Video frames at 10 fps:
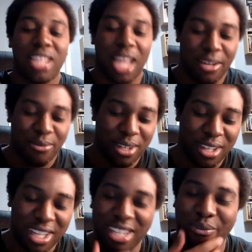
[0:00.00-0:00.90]
Now, if you
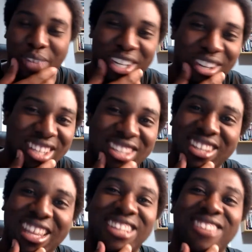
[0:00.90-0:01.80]
look at the video, this
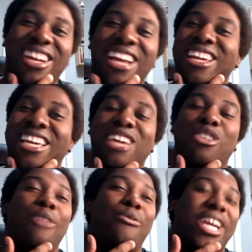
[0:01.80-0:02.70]
looks like some kind of
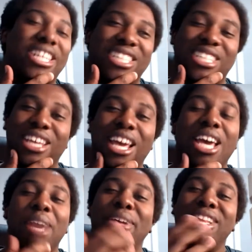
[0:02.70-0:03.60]
ghetto eviction.
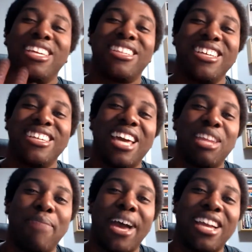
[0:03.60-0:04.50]
But at least he
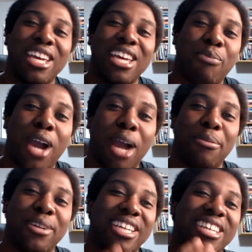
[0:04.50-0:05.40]
gets back his
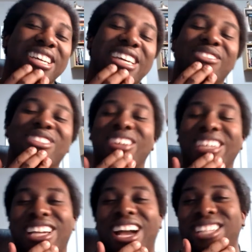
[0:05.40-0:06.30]
property, even though
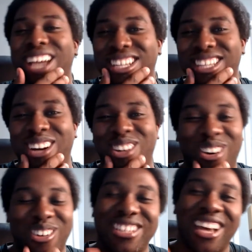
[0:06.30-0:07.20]
he got knocked out
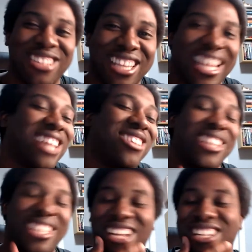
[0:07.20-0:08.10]
cold. That was the
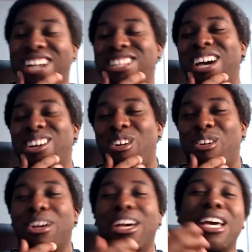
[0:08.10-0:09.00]
landlord. He got knocked out
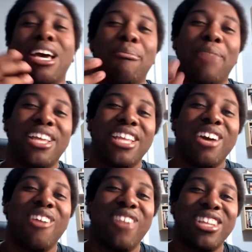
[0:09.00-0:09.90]
cold. But
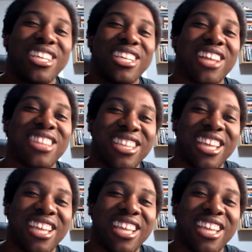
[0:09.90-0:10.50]
once he got the